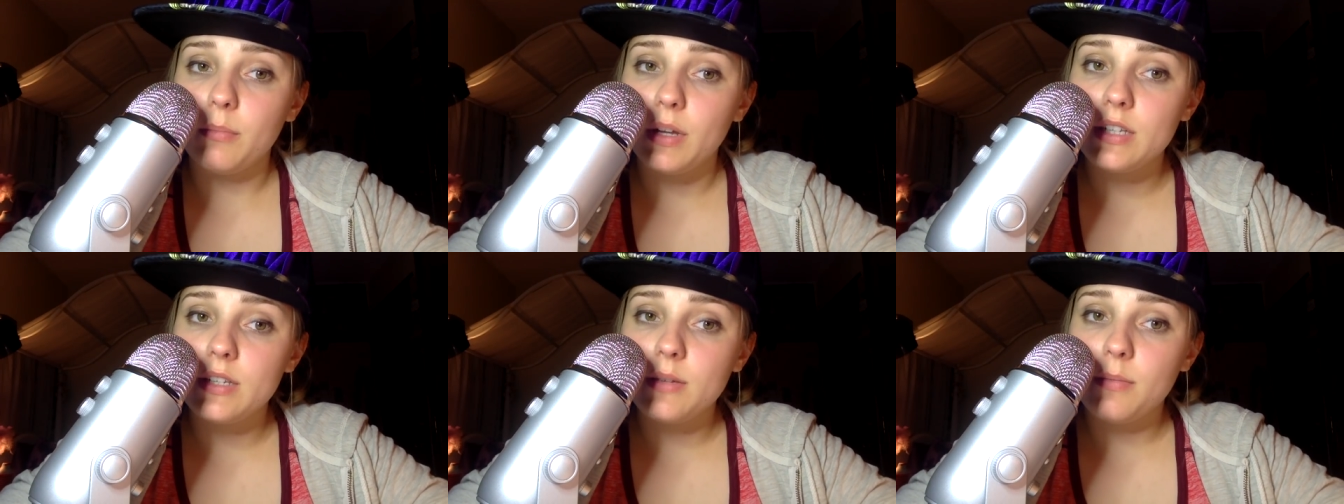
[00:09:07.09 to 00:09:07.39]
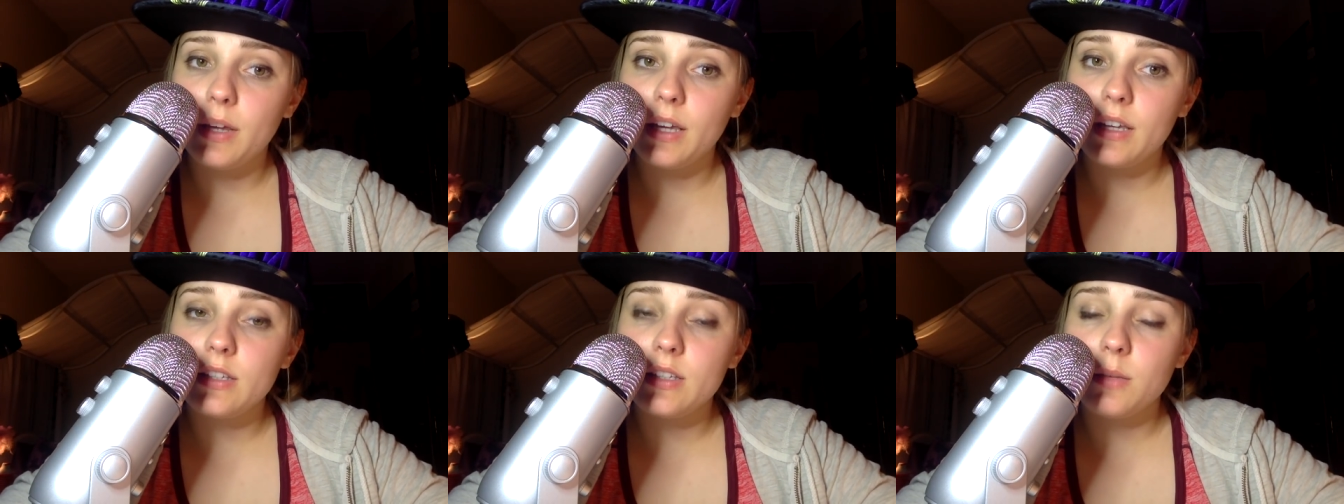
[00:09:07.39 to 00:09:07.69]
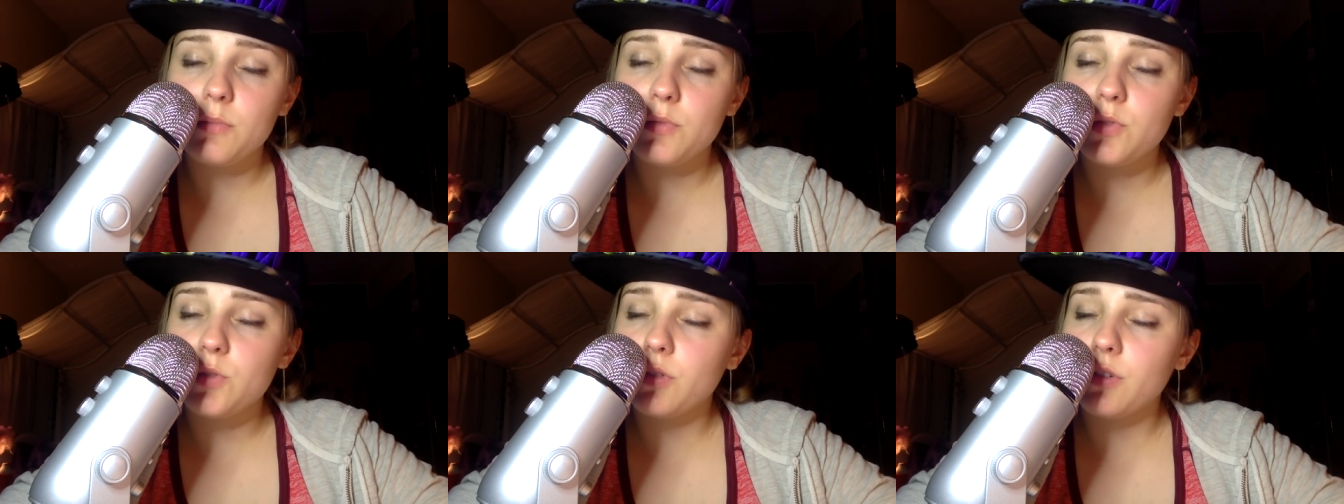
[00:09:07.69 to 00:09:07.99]
meant to make
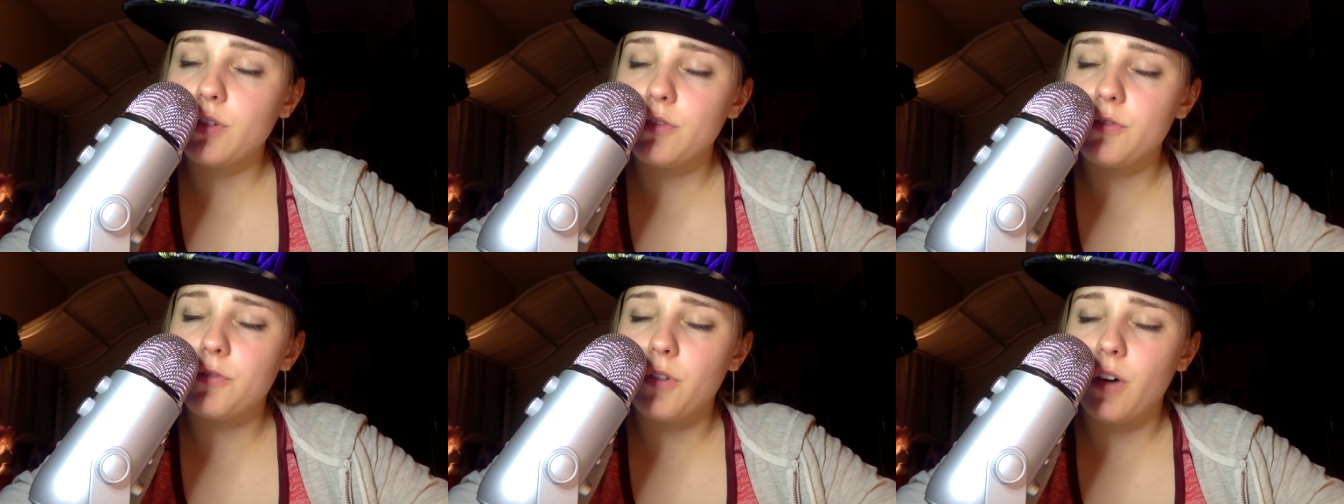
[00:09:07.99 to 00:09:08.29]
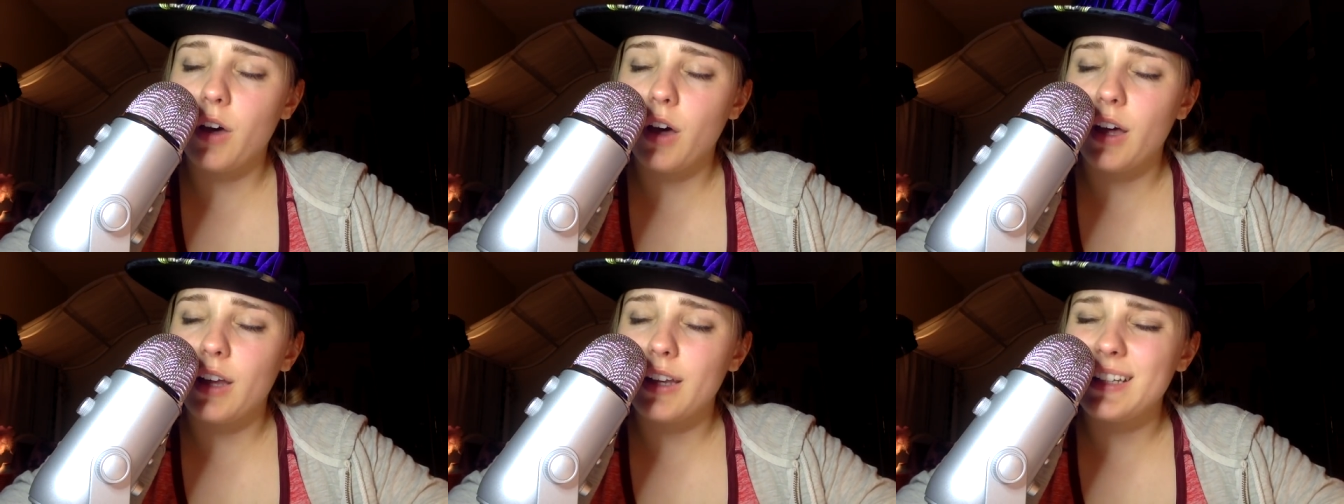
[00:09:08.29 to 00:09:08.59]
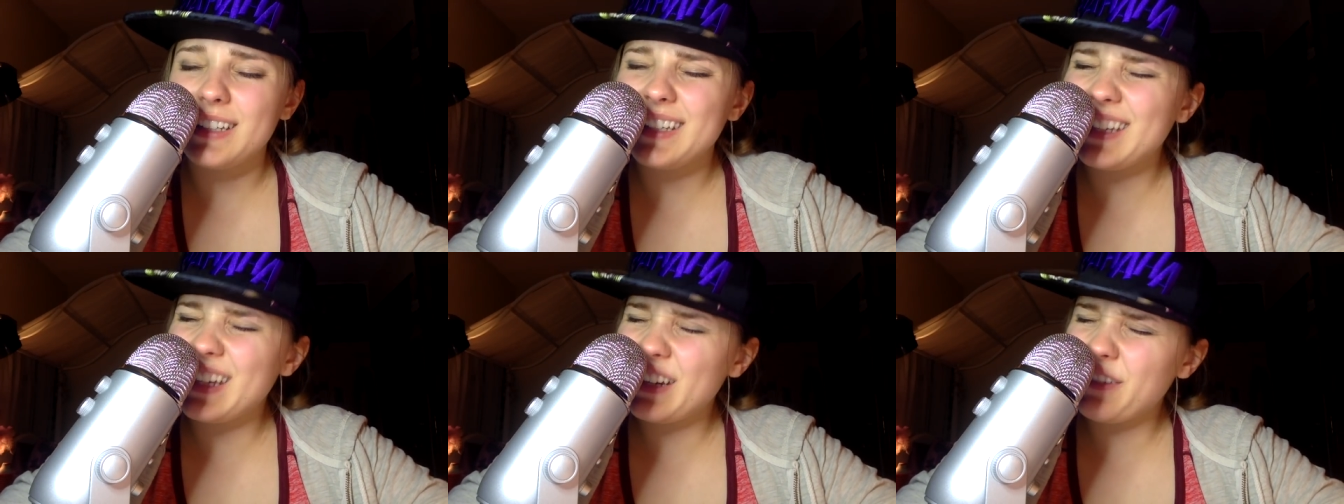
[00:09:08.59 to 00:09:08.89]
some sort of uh,
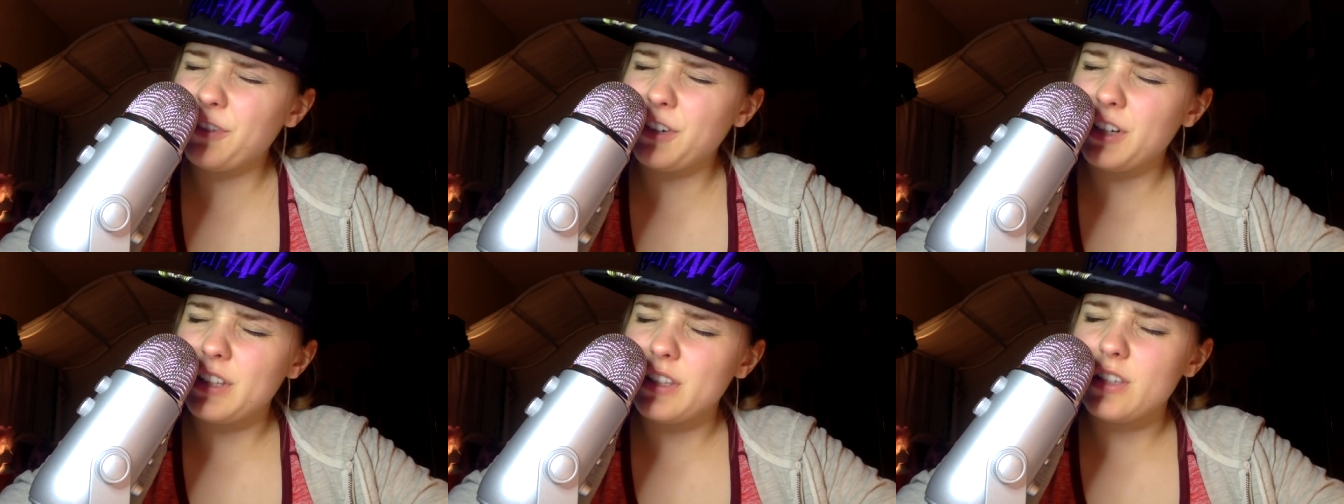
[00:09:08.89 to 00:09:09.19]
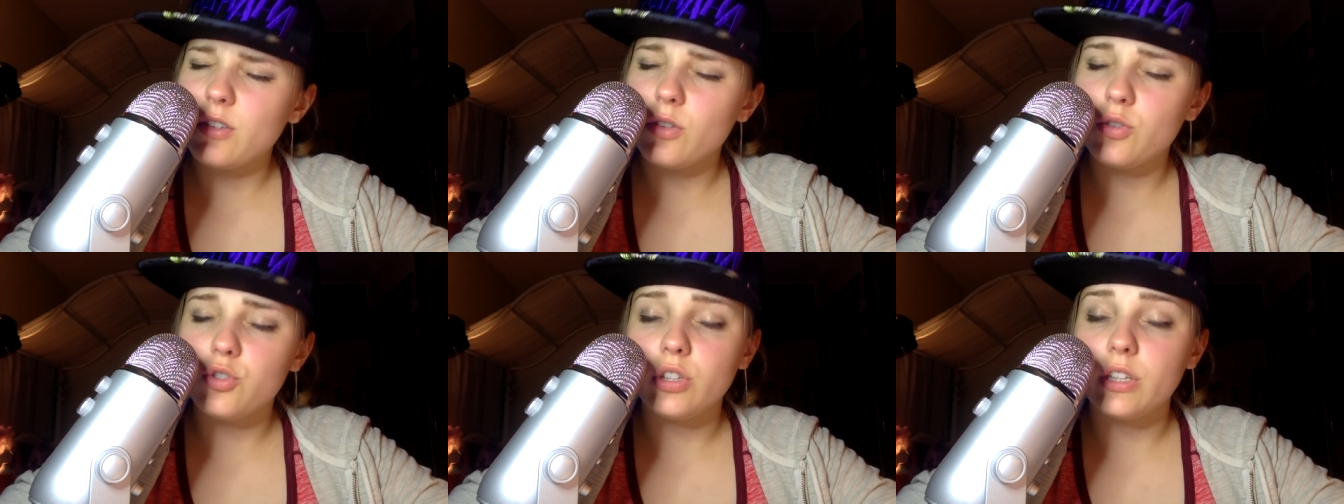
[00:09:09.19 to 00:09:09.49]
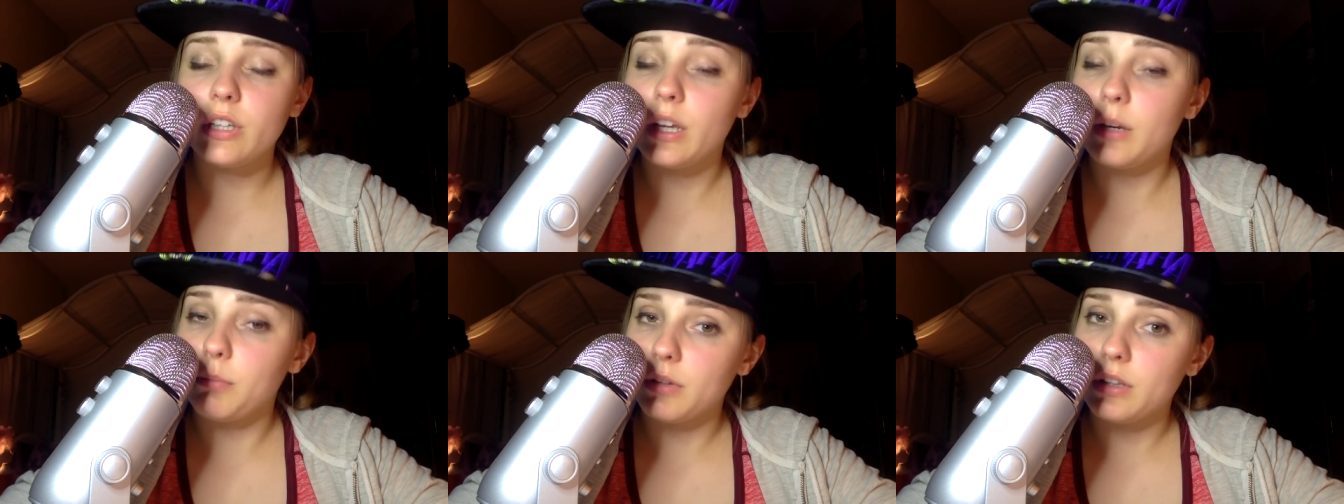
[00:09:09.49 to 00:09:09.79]
difference
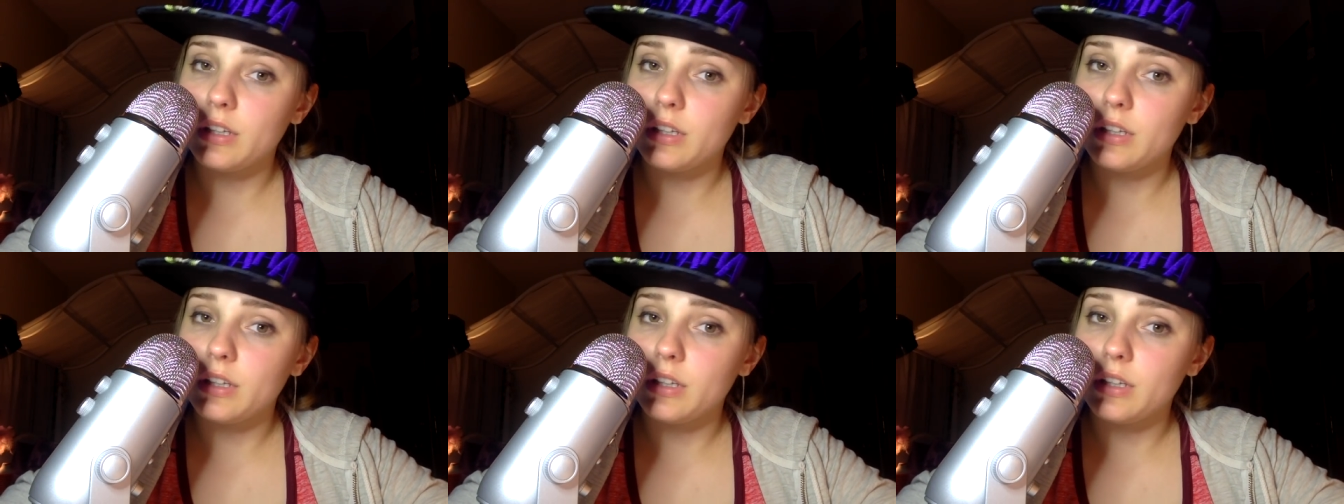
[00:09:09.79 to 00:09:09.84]
socially and